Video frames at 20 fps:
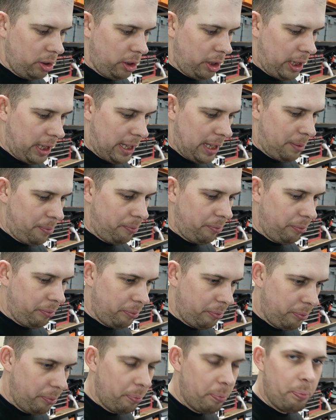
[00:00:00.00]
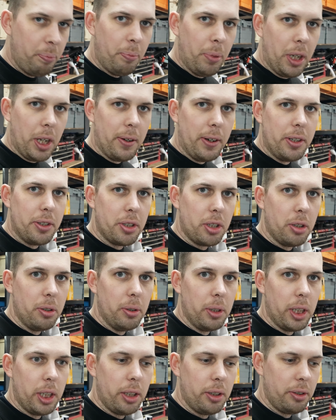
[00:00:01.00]
uh, bigger
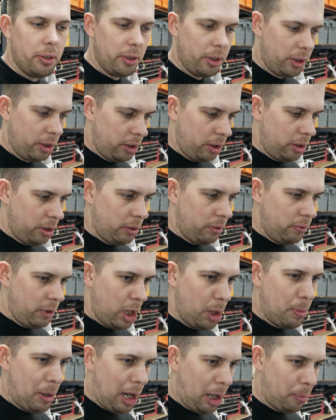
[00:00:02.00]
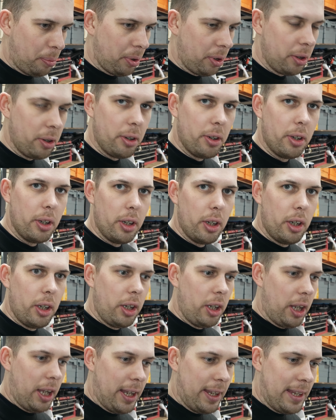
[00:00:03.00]
intercooler, remap,
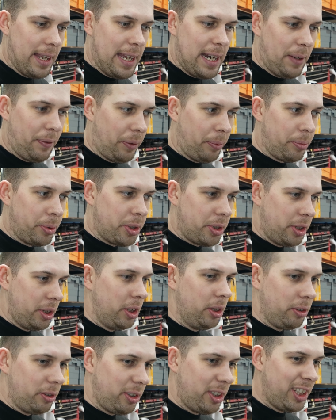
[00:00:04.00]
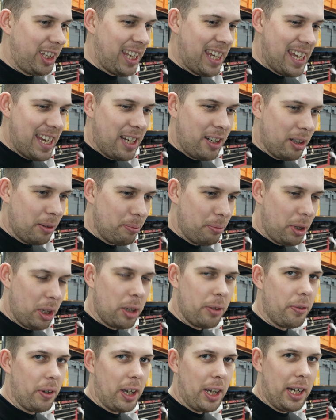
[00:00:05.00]
and then if I'm still keen on
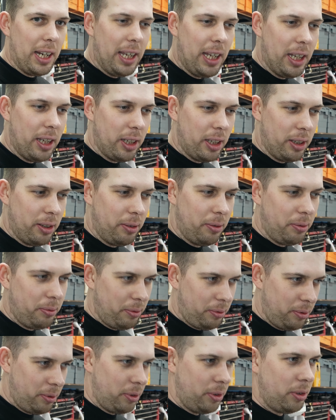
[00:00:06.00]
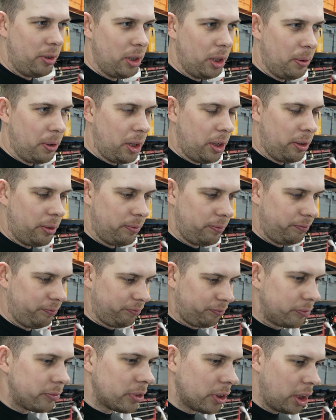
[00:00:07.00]
modifying it and don't wanna
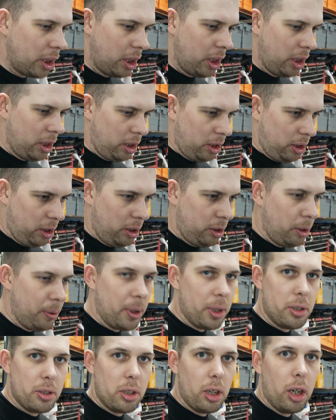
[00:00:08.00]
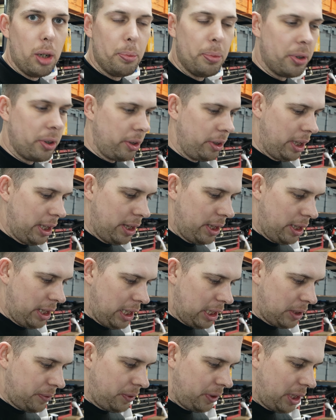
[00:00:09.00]
don't wanna stop, then the
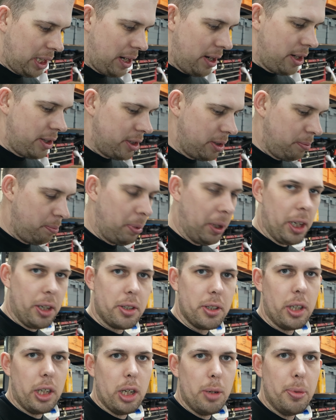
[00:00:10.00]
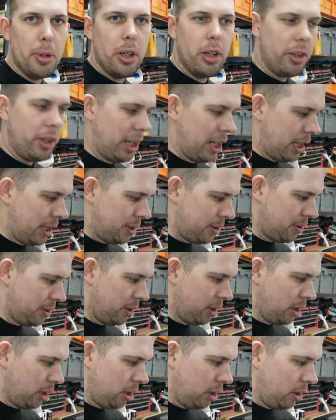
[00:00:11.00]
next thing there is a bigger turbo, and then it's
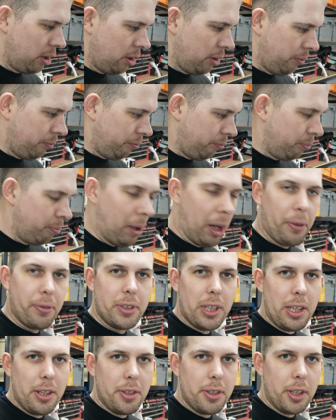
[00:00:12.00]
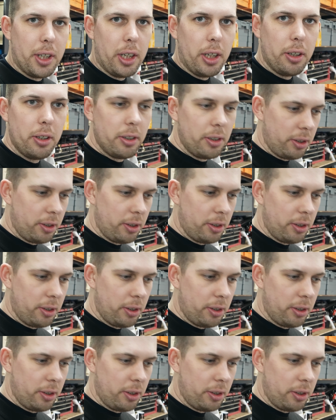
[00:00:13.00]
MAF sensor,